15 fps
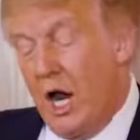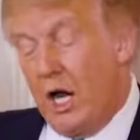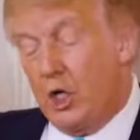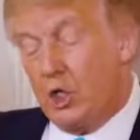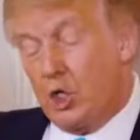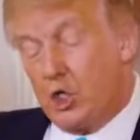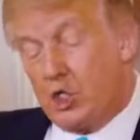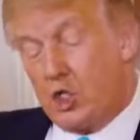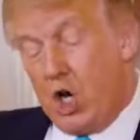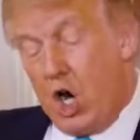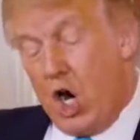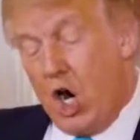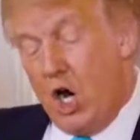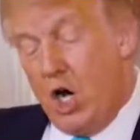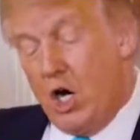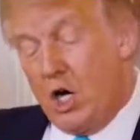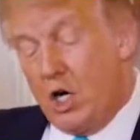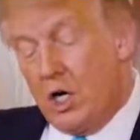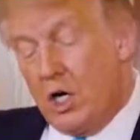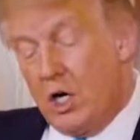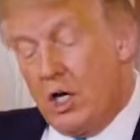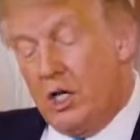Alcazar
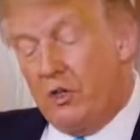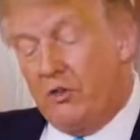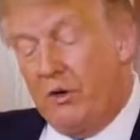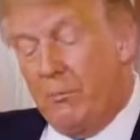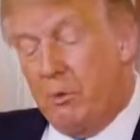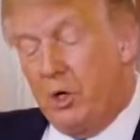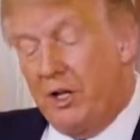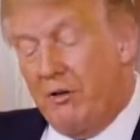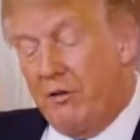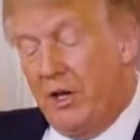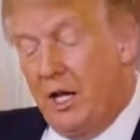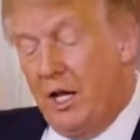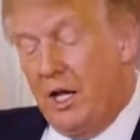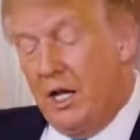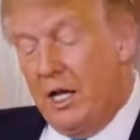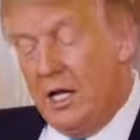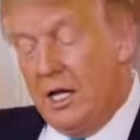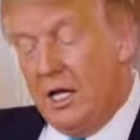is from Bolivia